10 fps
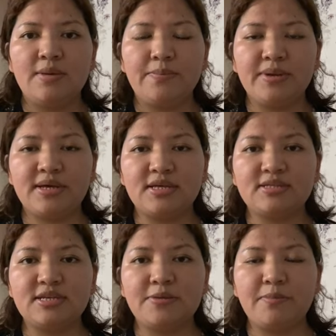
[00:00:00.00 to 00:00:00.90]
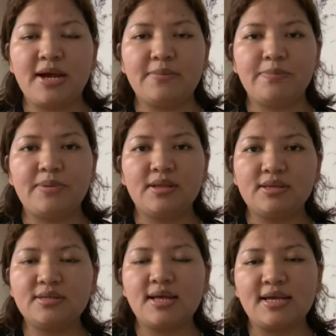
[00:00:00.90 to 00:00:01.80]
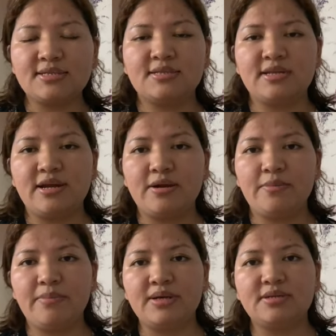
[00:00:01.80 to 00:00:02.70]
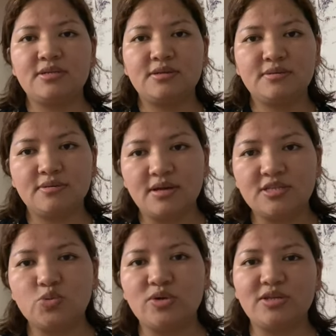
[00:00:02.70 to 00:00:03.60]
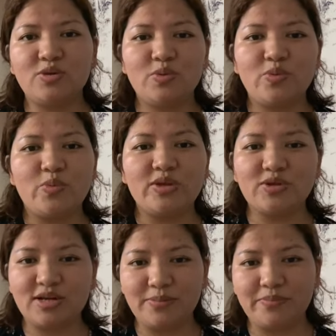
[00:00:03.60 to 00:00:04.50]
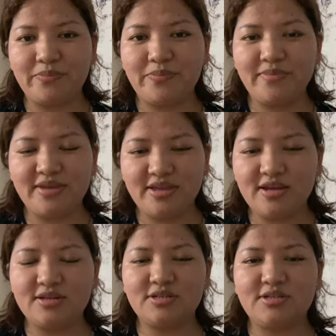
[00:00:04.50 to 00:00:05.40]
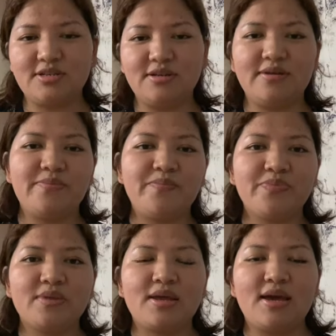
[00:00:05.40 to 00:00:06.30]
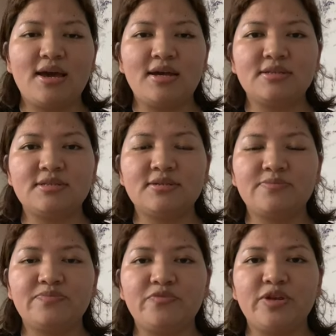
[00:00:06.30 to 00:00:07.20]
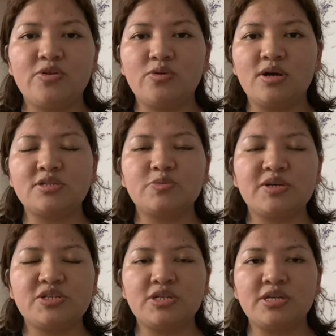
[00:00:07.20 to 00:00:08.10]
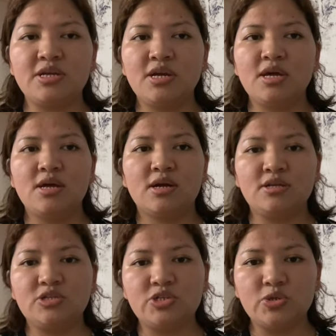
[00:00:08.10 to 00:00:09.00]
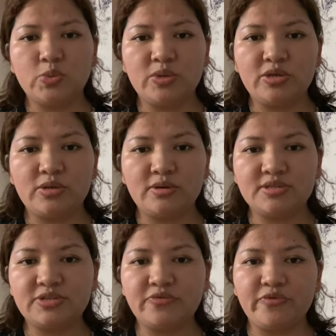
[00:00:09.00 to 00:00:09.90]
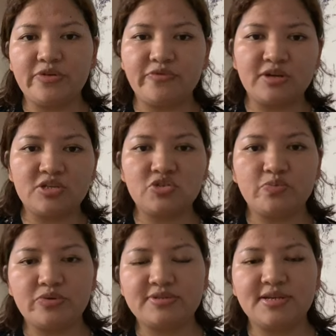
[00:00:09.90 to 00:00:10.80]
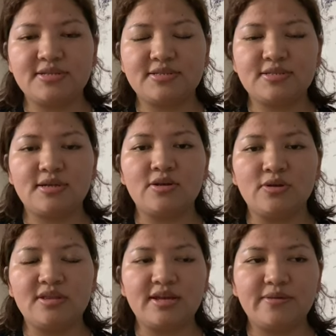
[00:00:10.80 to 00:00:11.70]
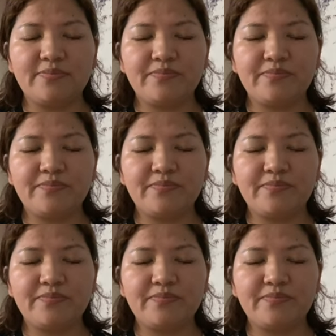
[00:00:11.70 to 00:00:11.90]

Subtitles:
because it might be a little hassle there, but it's worth when you come here and when you are especially continuing with your nursing verification process and all that.